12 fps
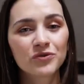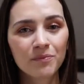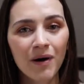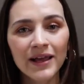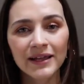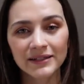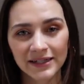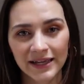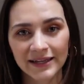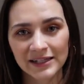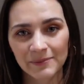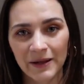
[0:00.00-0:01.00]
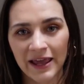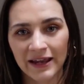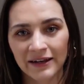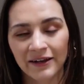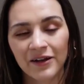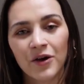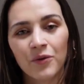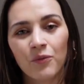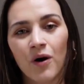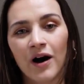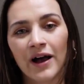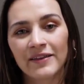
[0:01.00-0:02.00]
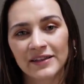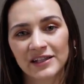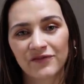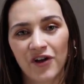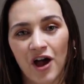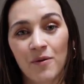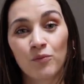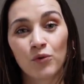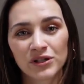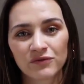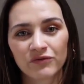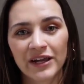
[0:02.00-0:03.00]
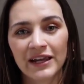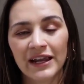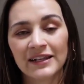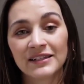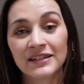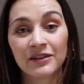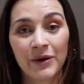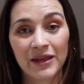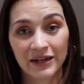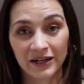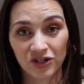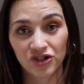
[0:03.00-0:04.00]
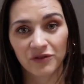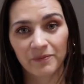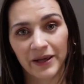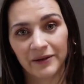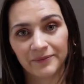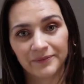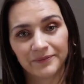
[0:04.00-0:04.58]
which might explain why this firm wasn't regulated in the way that it should have been.